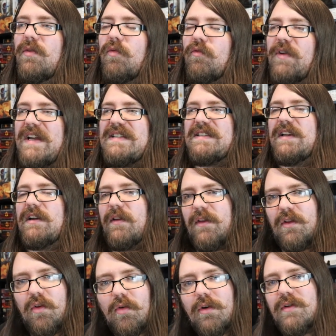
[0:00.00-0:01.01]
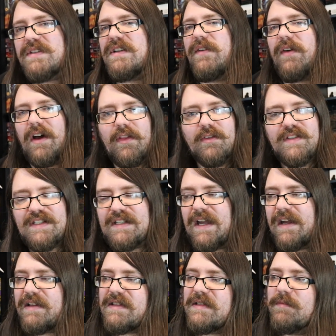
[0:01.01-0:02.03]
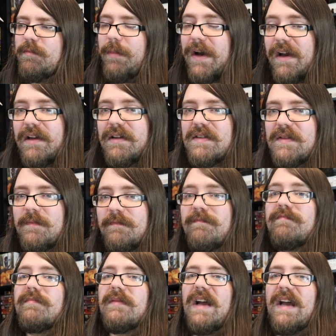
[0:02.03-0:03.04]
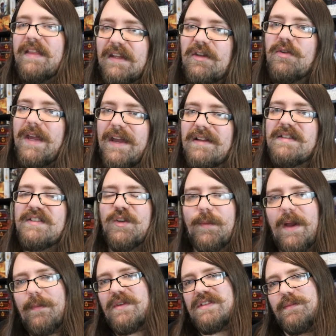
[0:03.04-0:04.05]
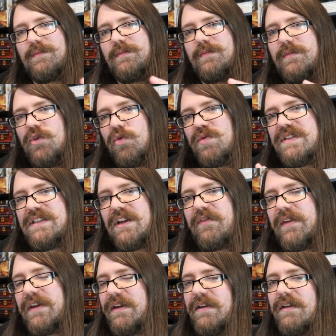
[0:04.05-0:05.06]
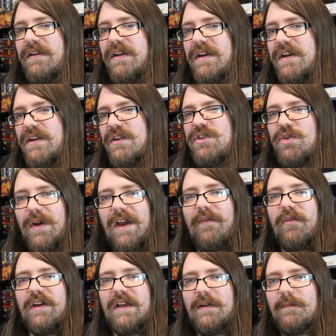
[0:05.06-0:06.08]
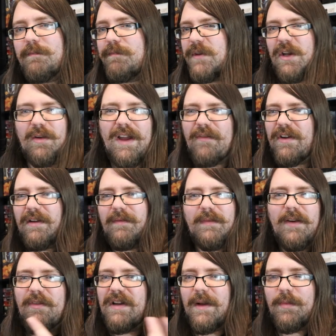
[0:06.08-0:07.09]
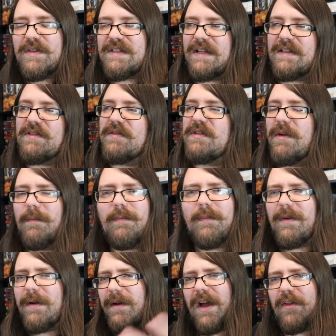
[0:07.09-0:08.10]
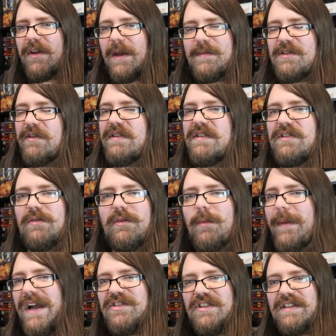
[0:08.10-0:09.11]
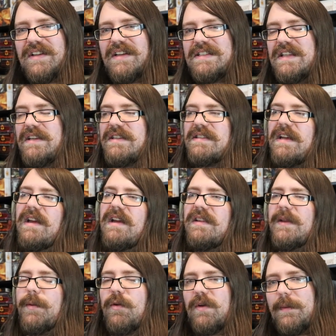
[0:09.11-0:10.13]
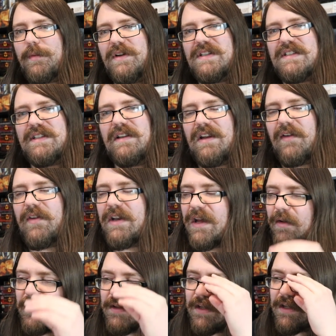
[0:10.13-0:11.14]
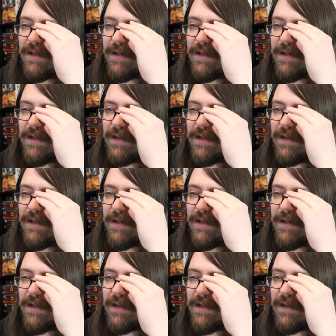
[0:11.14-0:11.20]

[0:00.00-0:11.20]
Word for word: resting on the laurels of other sets. But I think you can still pepper some cool stuff in to every, you know, every every couple sets or so. Other games do this too. You know, Magic does this. They put reprints in every now and